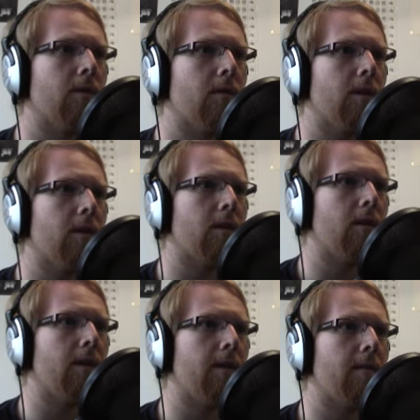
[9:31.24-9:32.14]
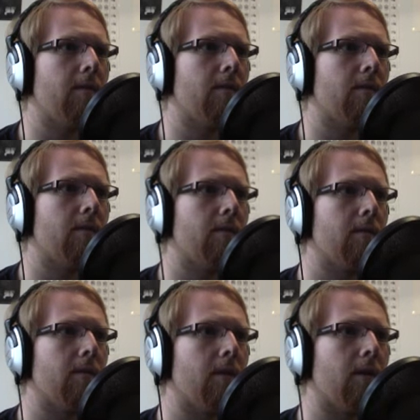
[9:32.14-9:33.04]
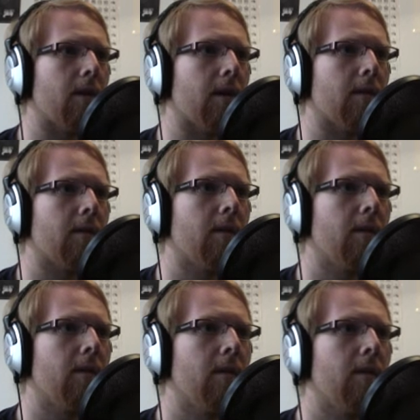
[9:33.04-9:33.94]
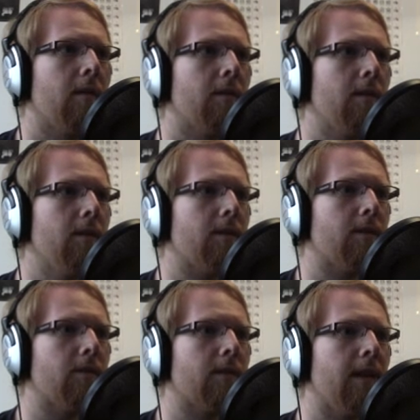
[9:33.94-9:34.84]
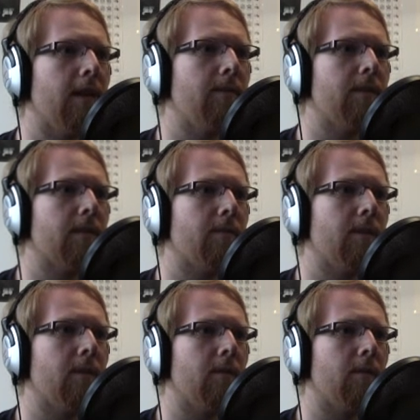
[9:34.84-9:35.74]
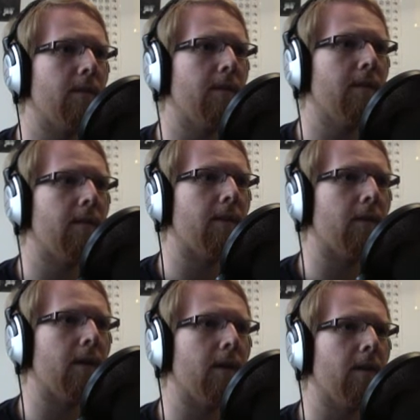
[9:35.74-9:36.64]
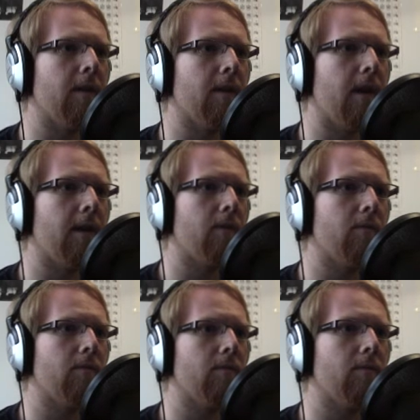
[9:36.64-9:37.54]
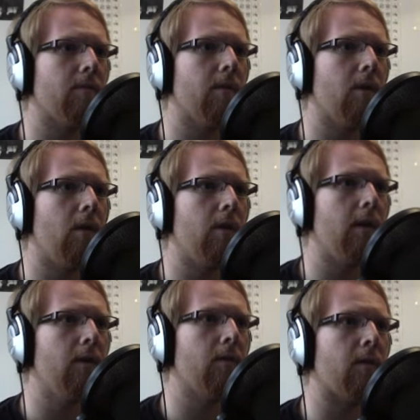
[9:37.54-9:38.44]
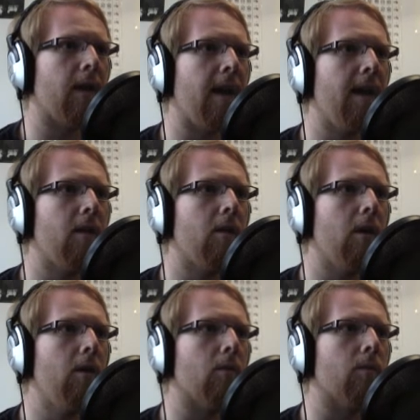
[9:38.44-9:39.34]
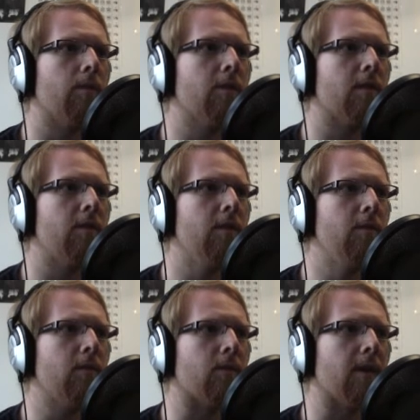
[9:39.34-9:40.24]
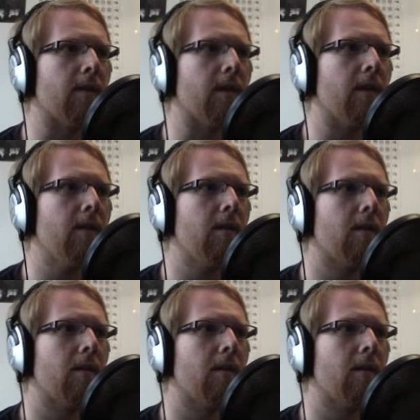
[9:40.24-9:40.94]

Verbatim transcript: Don't get caught. Okay. Seriously, there's got to be something to do with this thing right here. I don't... Either that... Oh, there's a noose right there.